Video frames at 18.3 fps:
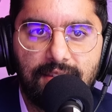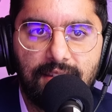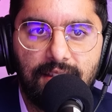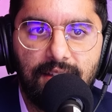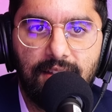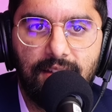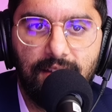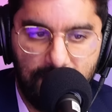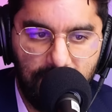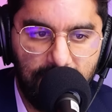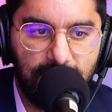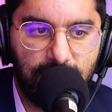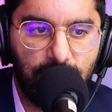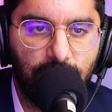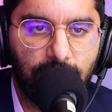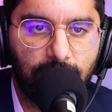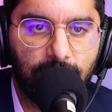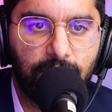hear the
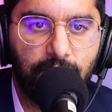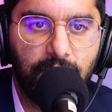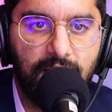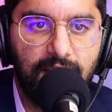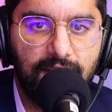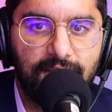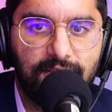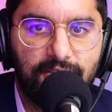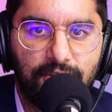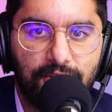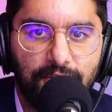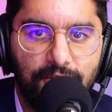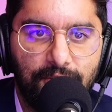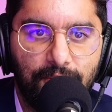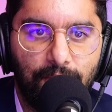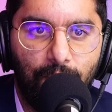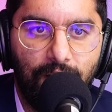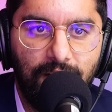song. 3,
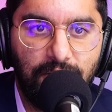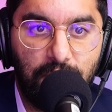2, 1,